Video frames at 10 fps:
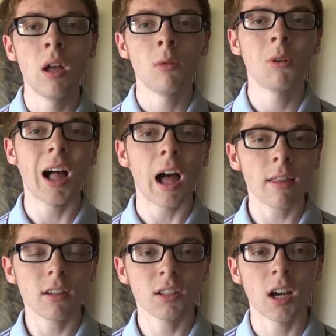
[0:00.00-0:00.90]
Well, at
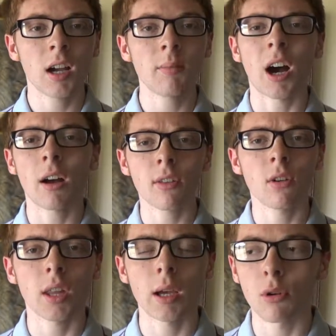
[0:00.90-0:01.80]
the time I
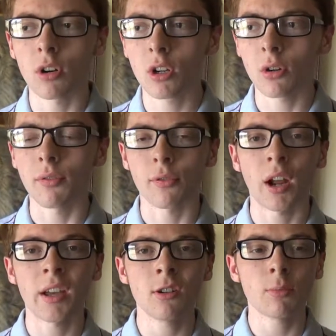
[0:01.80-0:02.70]
thought they were a good
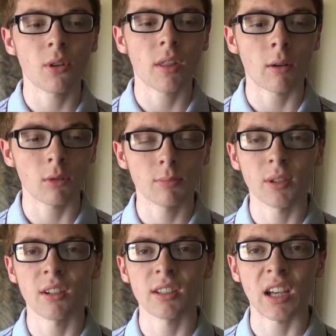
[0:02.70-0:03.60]
friend, but that was
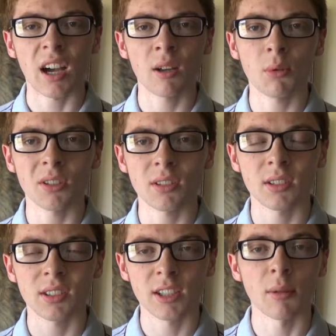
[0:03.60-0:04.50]
because I was
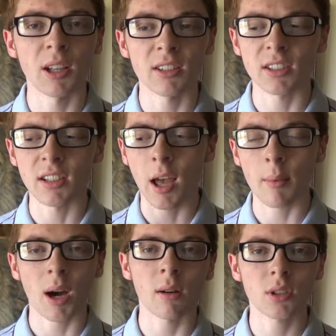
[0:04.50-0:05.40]
similar to
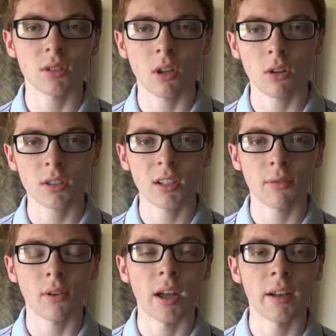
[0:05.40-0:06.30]
them. I was a toxic
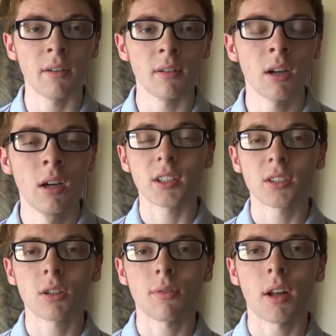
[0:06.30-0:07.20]
friend and
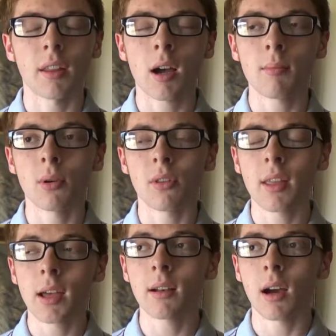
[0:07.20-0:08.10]
stuff like that. But
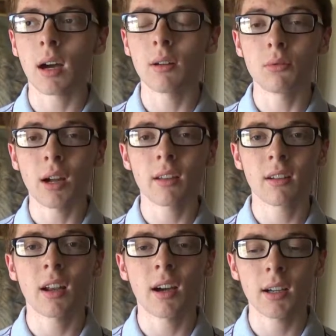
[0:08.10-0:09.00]
then I
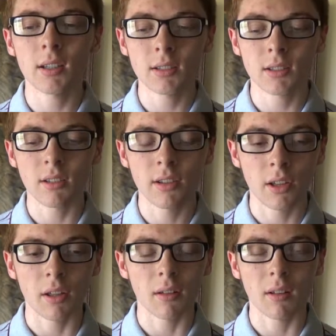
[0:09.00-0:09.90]
recognized
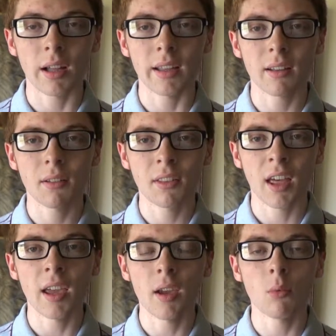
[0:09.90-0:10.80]
that like
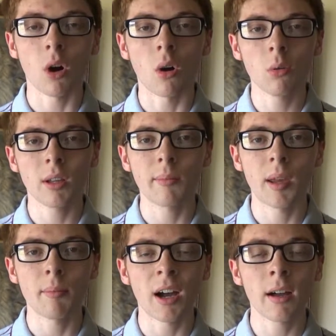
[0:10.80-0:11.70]
they were holding
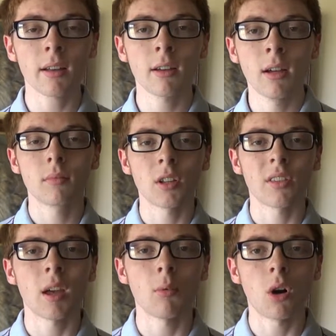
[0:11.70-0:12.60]
me back, that
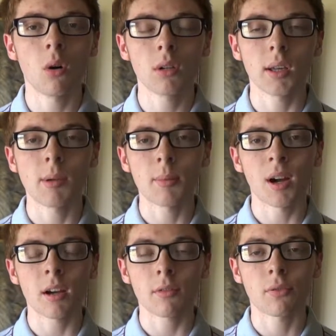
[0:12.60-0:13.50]
they were holding me
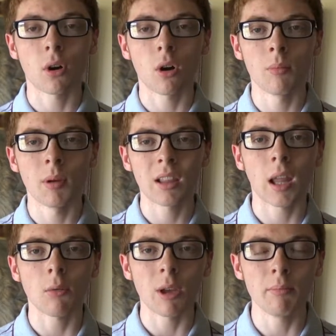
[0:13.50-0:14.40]
back from
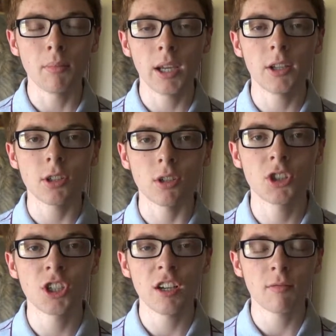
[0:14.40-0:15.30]
allowing me to
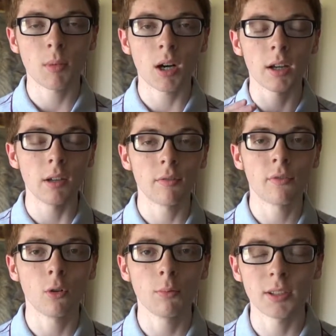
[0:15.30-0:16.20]
achieve my
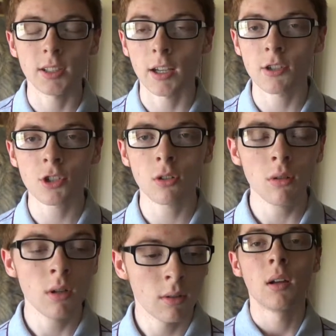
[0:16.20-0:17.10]
full
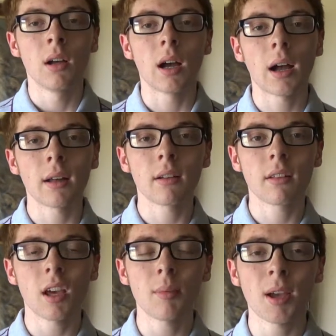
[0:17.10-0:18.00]
potential. And
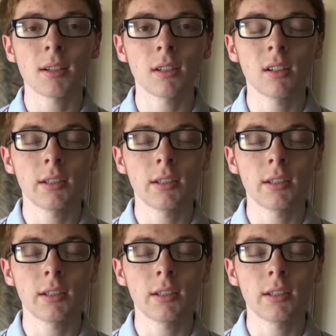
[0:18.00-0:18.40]
they basically